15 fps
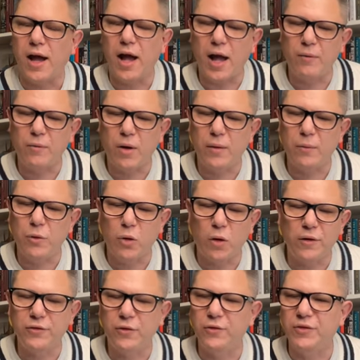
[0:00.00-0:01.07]
I would
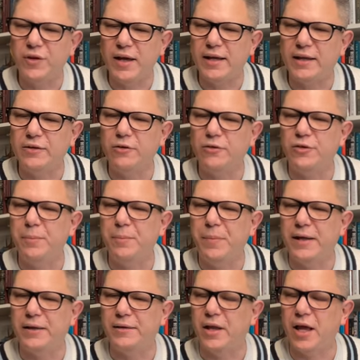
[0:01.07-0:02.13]
also say it looks a
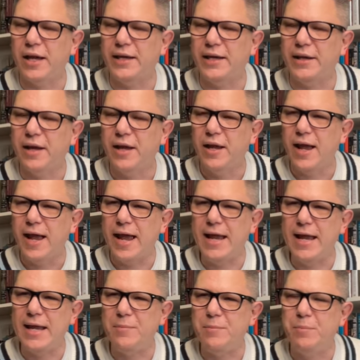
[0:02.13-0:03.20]
bit like
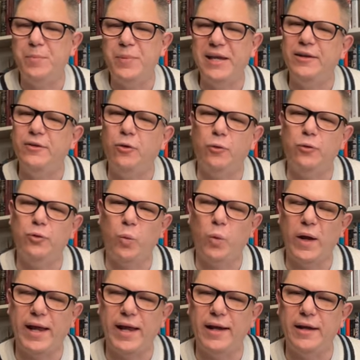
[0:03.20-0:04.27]
a beetle's
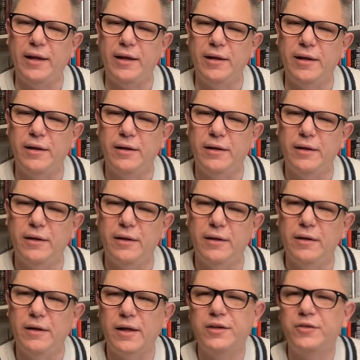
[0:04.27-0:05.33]
wing,
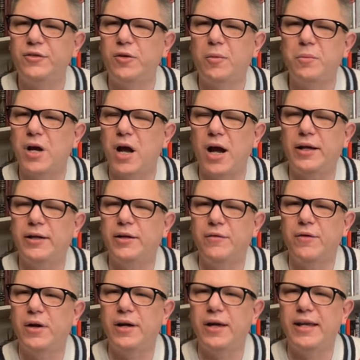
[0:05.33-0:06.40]
like some kind of
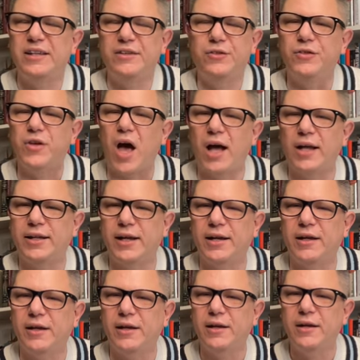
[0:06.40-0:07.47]
a
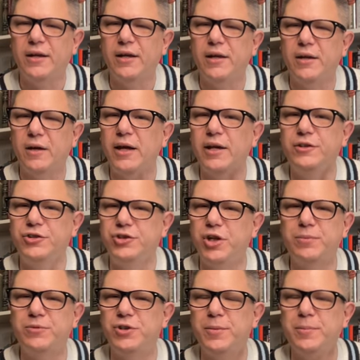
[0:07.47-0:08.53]
exotic
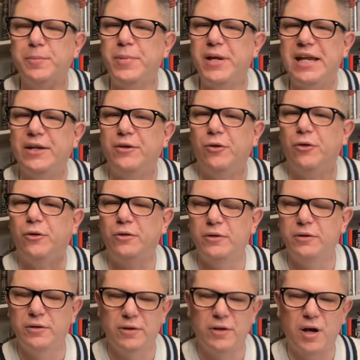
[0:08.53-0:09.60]
Egyptian beetle.
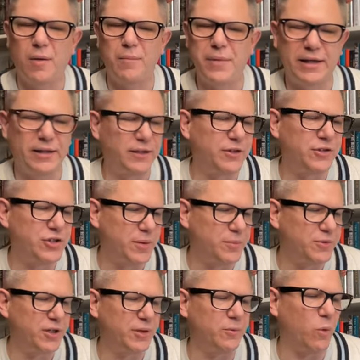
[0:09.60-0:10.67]
I'll make it
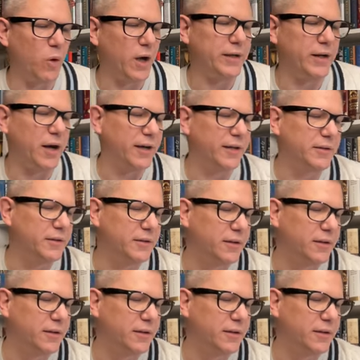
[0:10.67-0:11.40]
Egyptian, why not?